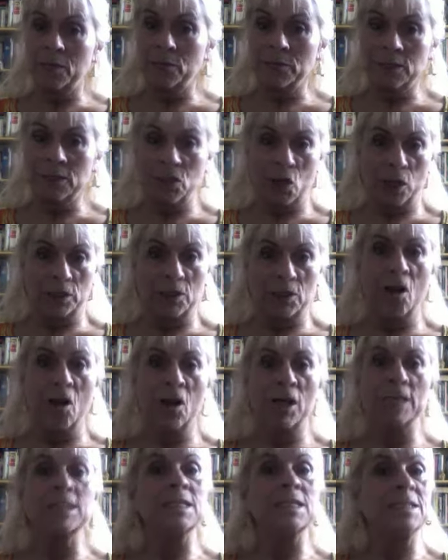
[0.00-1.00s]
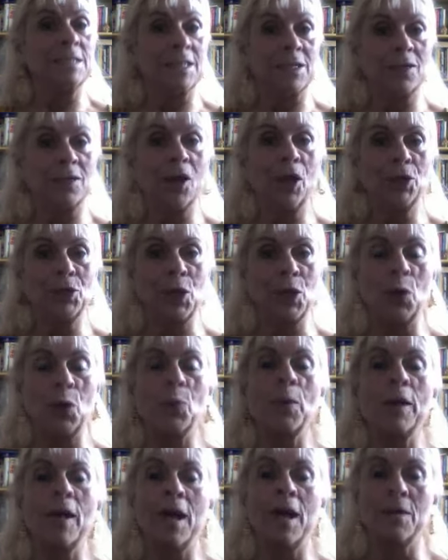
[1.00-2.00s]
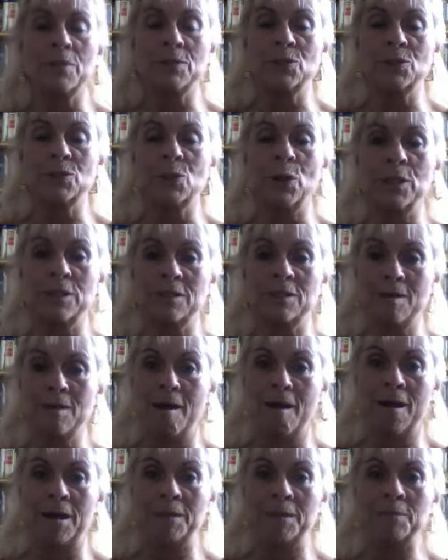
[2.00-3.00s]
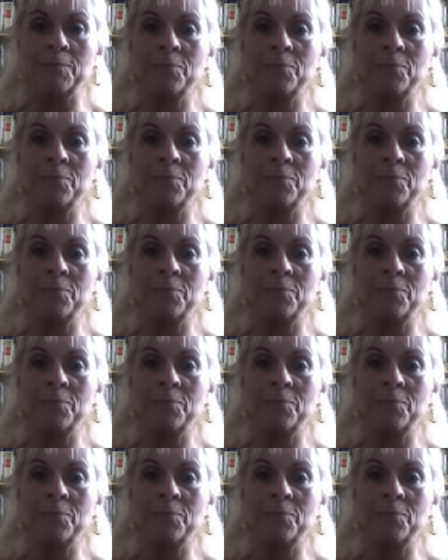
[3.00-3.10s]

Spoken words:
was not God and did not know when I was going to die.